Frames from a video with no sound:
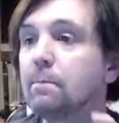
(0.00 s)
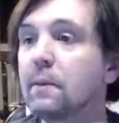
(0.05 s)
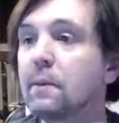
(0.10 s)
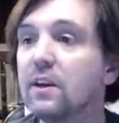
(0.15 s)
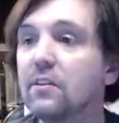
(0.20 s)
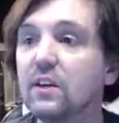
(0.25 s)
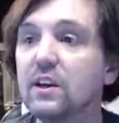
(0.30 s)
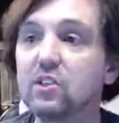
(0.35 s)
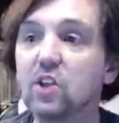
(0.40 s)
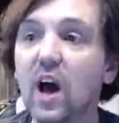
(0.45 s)

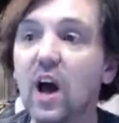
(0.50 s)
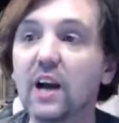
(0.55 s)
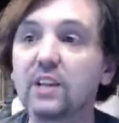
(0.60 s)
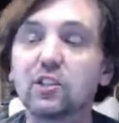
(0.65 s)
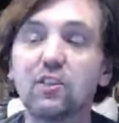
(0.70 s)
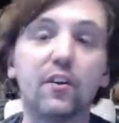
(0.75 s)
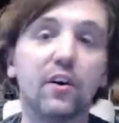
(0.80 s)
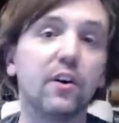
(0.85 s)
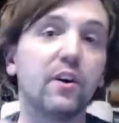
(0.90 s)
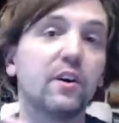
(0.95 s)
These locks
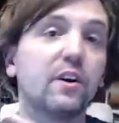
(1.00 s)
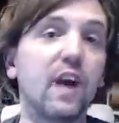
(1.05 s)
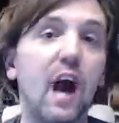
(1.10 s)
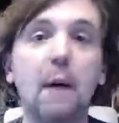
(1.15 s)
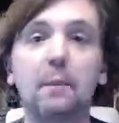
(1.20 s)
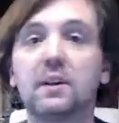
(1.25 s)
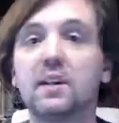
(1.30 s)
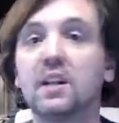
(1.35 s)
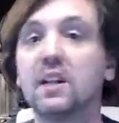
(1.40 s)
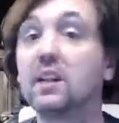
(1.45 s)
are very
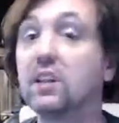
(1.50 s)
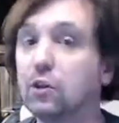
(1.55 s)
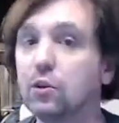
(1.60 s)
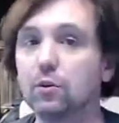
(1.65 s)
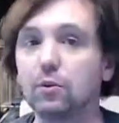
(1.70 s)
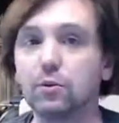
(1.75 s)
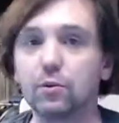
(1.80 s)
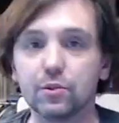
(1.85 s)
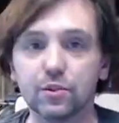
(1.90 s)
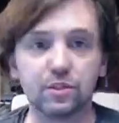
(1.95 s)
commonly
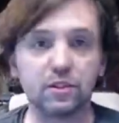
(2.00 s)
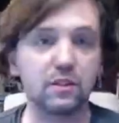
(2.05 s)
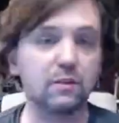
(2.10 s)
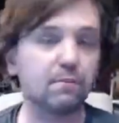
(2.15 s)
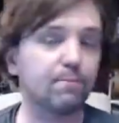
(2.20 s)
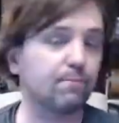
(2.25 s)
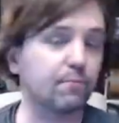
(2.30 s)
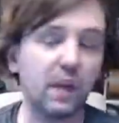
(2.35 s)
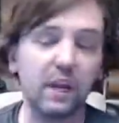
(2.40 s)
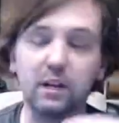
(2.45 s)
used
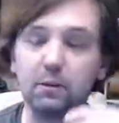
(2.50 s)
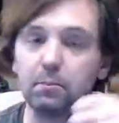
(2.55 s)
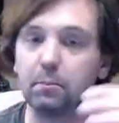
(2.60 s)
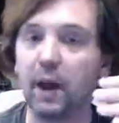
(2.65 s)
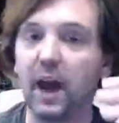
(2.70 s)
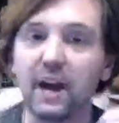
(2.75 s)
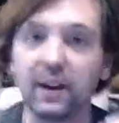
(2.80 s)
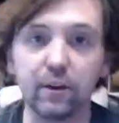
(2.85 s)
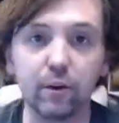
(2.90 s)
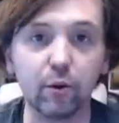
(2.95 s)
in
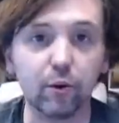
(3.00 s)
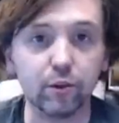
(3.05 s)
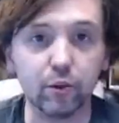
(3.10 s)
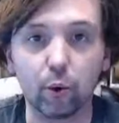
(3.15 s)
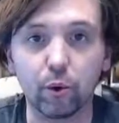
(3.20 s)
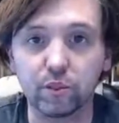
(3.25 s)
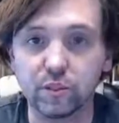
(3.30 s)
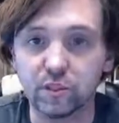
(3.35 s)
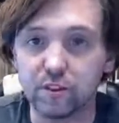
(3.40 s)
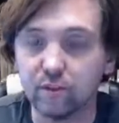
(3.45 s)
patio
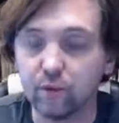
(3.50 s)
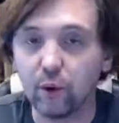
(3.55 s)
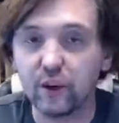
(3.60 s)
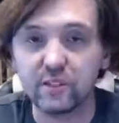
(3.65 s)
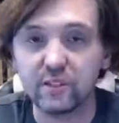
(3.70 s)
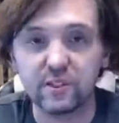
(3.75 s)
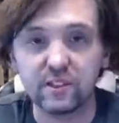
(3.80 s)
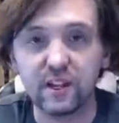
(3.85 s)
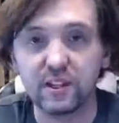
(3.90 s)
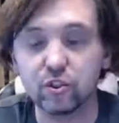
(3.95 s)
doors of
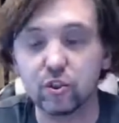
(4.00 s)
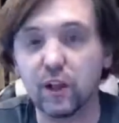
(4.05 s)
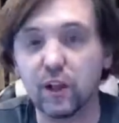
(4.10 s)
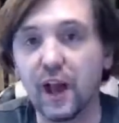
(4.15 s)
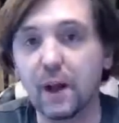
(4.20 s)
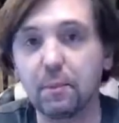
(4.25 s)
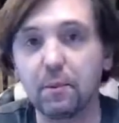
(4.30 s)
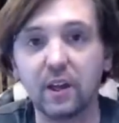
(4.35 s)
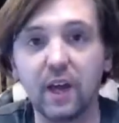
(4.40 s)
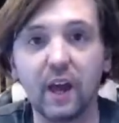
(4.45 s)
residential
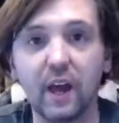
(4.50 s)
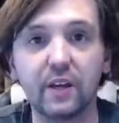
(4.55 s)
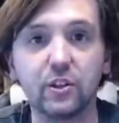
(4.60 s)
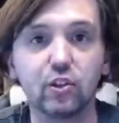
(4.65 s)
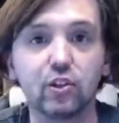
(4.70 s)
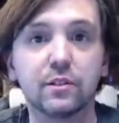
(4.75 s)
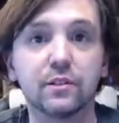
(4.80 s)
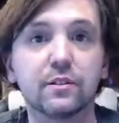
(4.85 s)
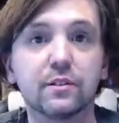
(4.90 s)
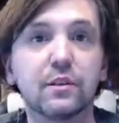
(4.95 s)

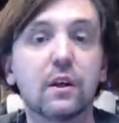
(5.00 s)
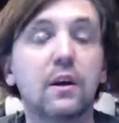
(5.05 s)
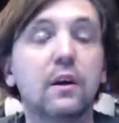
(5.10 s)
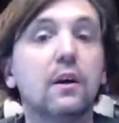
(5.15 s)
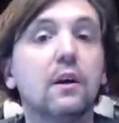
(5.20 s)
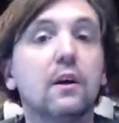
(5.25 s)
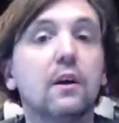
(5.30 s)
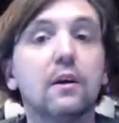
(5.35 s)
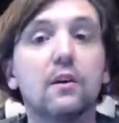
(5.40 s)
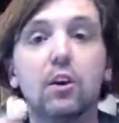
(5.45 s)
applications,
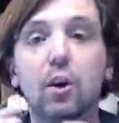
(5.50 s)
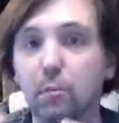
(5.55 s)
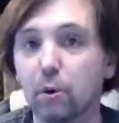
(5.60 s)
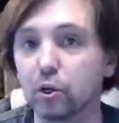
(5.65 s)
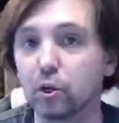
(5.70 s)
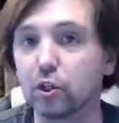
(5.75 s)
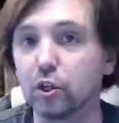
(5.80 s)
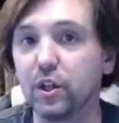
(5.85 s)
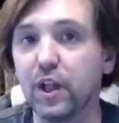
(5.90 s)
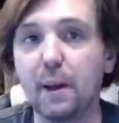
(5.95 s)

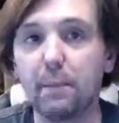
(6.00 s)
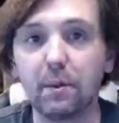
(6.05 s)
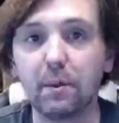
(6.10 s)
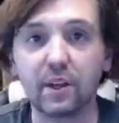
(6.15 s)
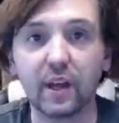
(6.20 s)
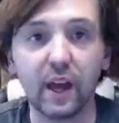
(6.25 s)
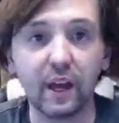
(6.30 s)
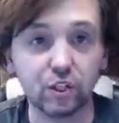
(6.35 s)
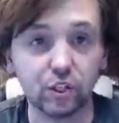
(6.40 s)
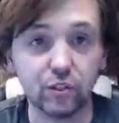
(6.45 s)
commercial
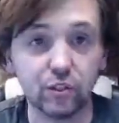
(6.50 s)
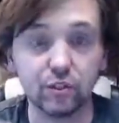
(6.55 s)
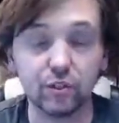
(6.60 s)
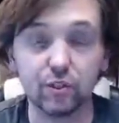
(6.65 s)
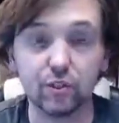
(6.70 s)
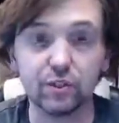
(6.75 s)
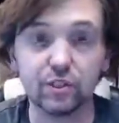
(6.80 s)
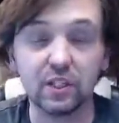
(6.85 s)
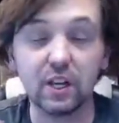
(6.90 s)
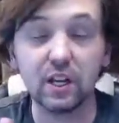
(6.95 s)
applications,
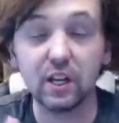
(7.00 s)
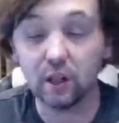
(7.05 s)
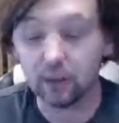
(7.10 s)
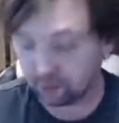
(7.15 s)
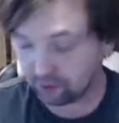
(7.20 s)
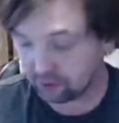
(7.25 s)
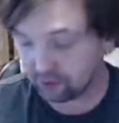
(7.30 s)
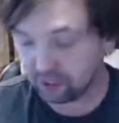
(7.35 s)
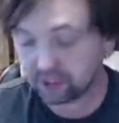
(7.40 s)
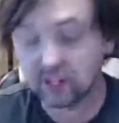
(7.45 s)
you'll see
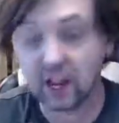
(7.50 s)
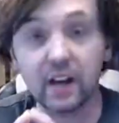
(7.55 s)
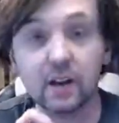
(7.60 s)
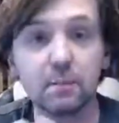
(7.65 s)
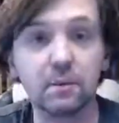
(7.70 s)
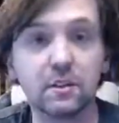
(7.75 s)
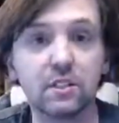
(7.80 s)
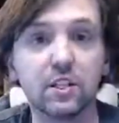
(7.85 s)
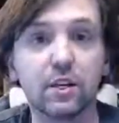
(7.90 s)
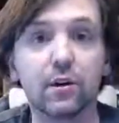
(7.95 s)
this kind of
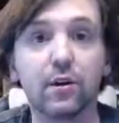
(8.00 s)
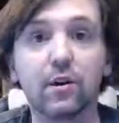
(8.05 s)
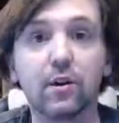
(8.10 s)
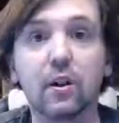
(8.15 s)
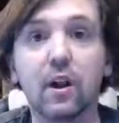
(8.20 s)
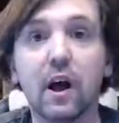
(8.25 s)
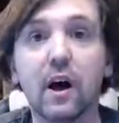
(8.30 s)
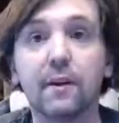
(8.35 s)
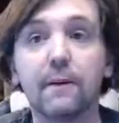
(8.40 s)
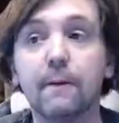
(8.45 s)
material
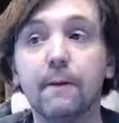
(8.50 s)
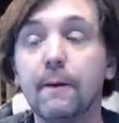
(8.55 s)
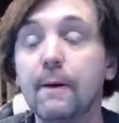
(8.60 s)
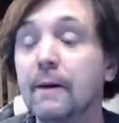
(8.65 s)
on.